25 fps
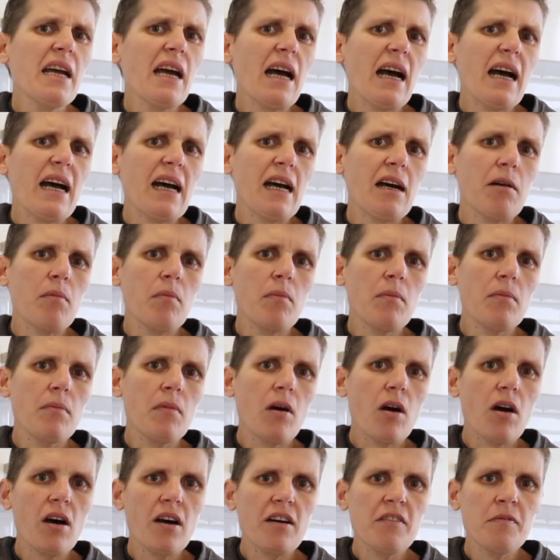
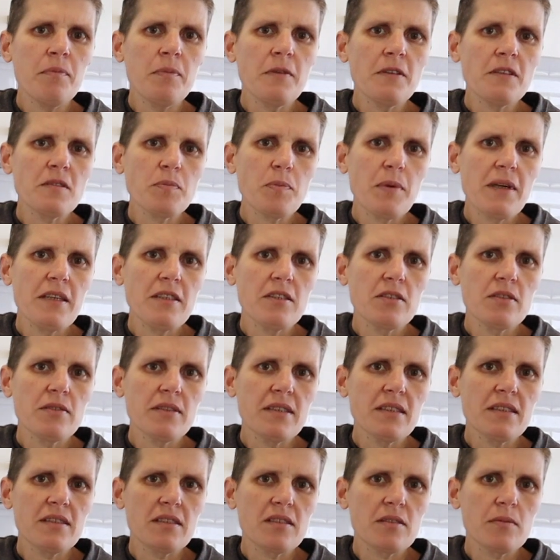I've just been
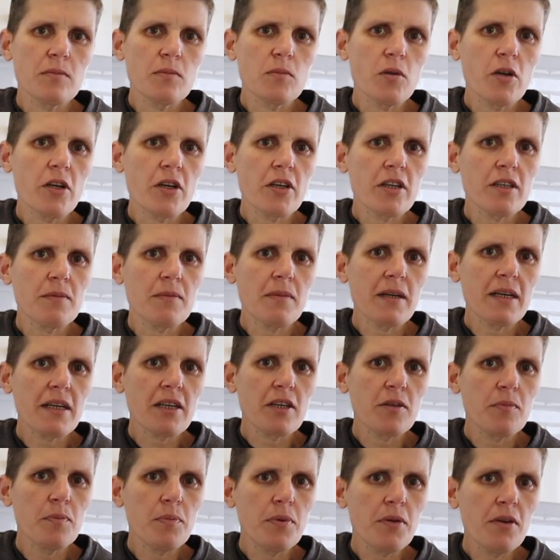doing some work on my
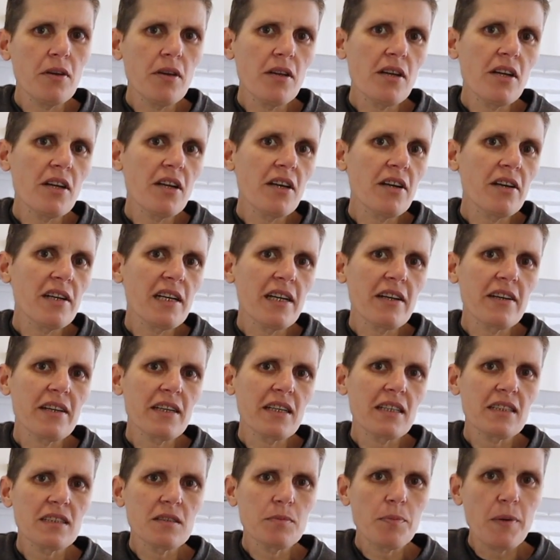computer, and
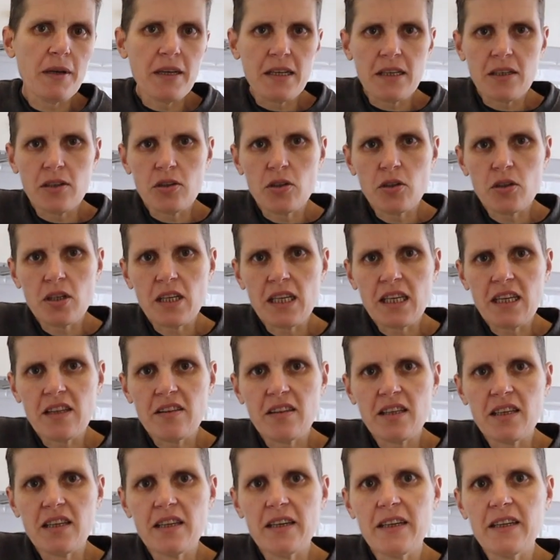Erika's been cooking in
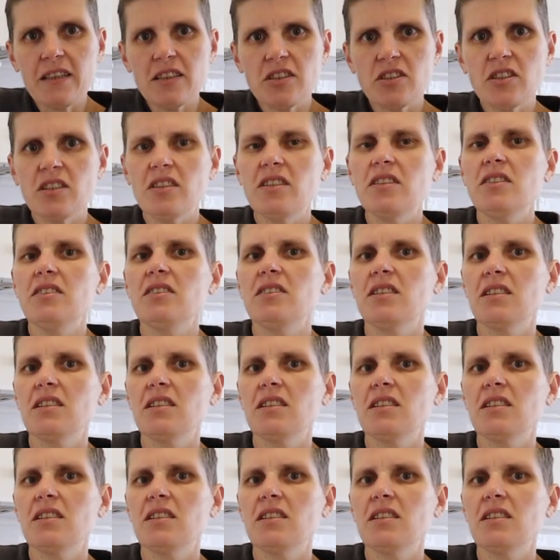the kitchen.